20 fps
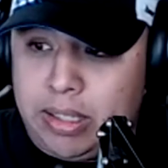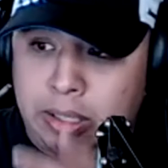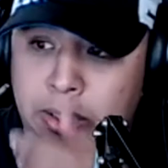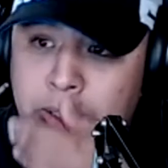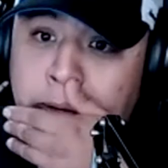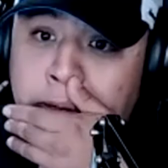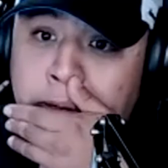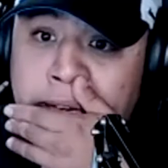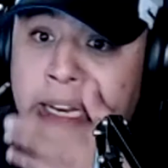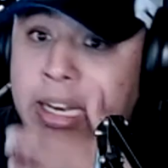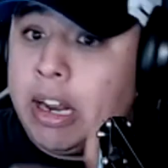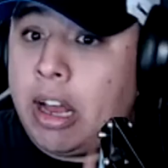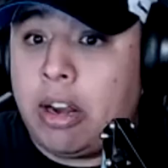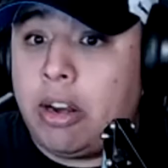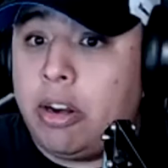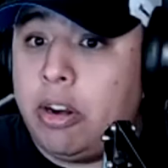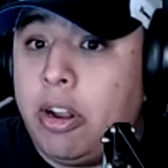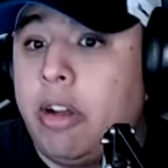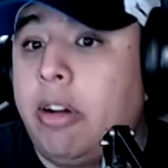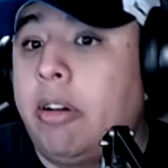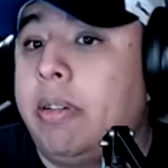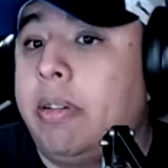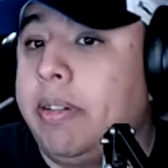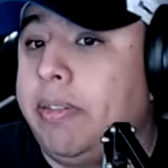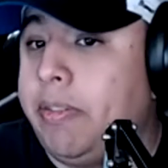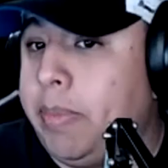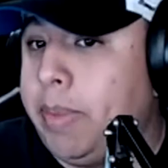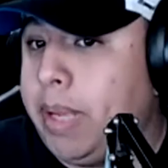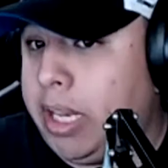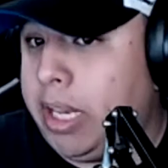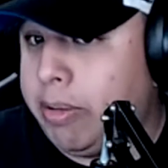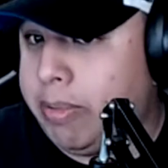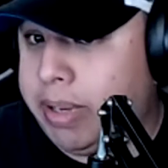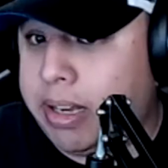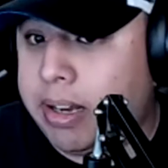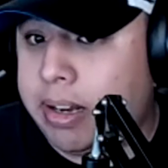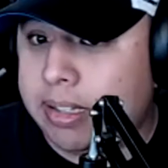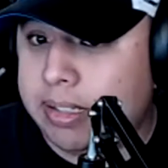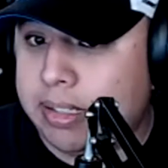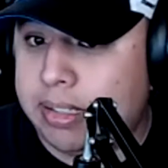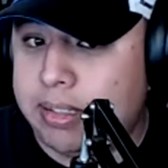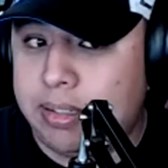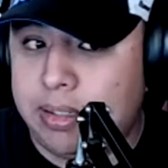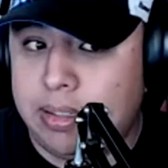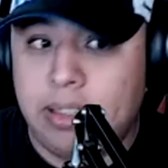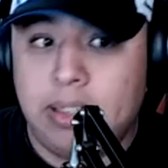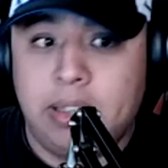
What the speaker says: you did not know if Emilio Wicasa